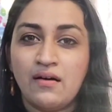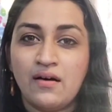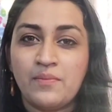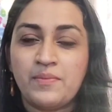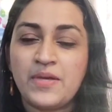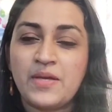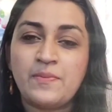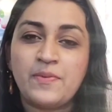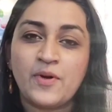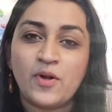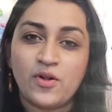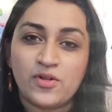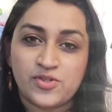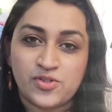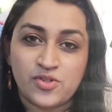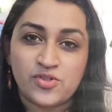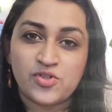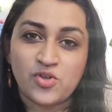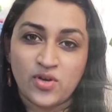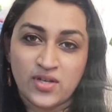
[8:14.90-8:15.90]
people
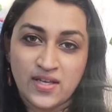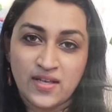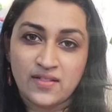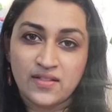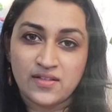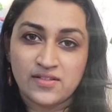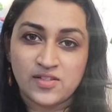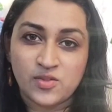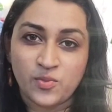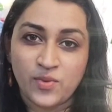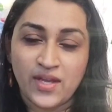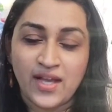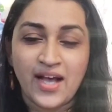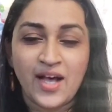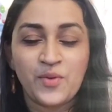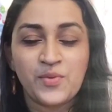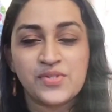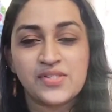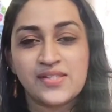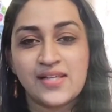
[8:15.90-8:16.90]
also talking this way.
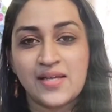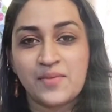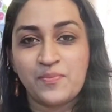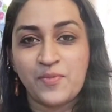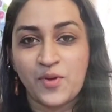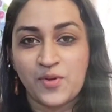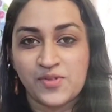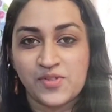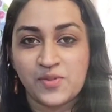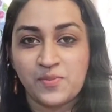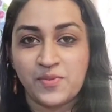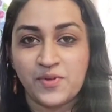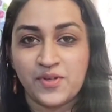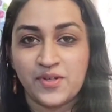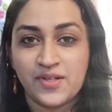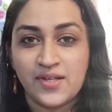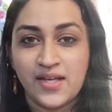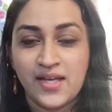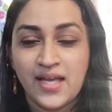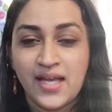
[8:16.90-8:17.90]
How is that
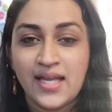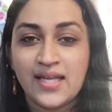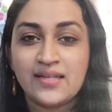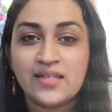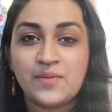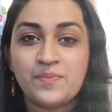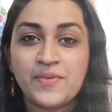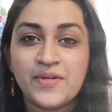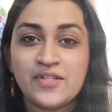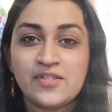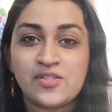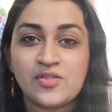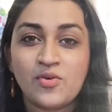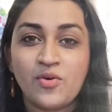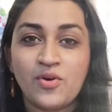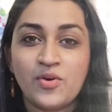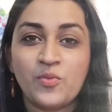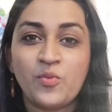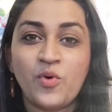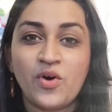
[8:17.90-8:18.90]
possible? It depends
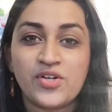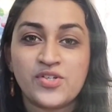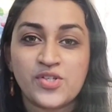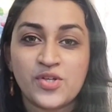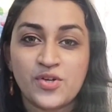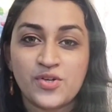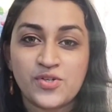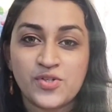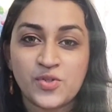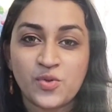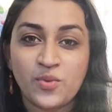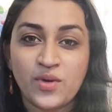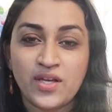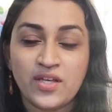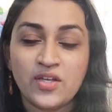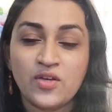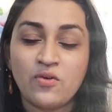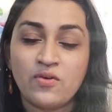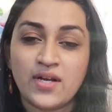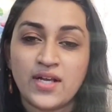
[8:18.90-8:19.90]
on what you're
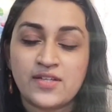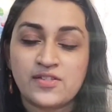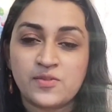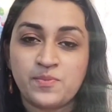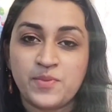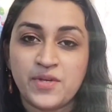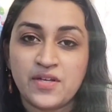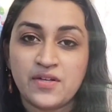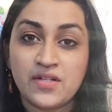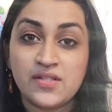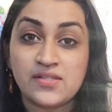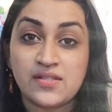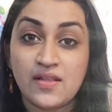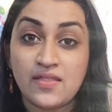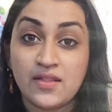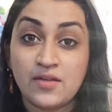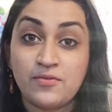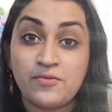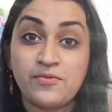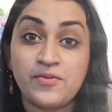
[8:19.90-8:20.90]
doing, your experience,
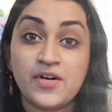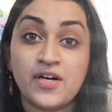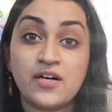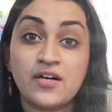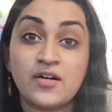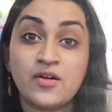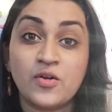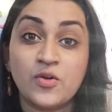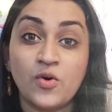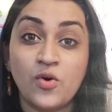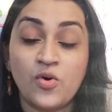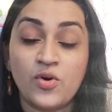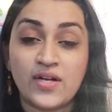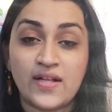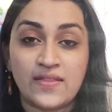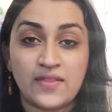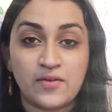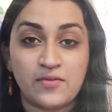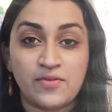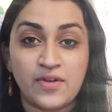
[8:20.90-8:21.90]
and the workload
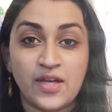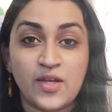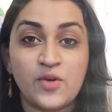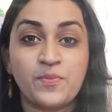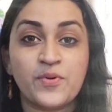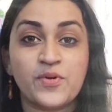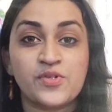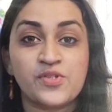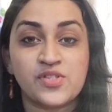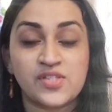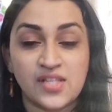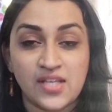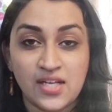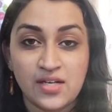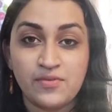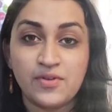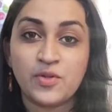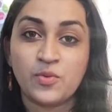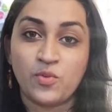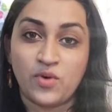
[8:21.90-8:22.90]
and the way you
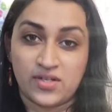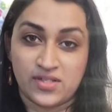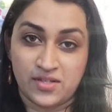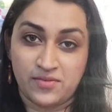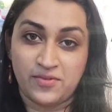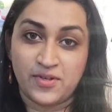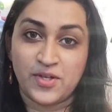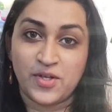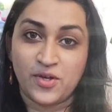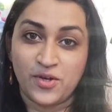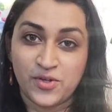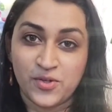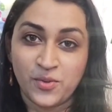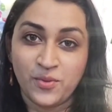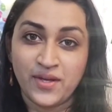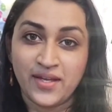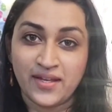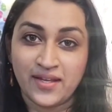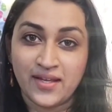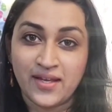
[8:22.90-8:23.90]
proceed with whatever you're
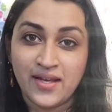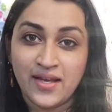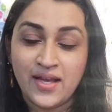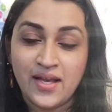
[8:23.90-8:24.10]
doing.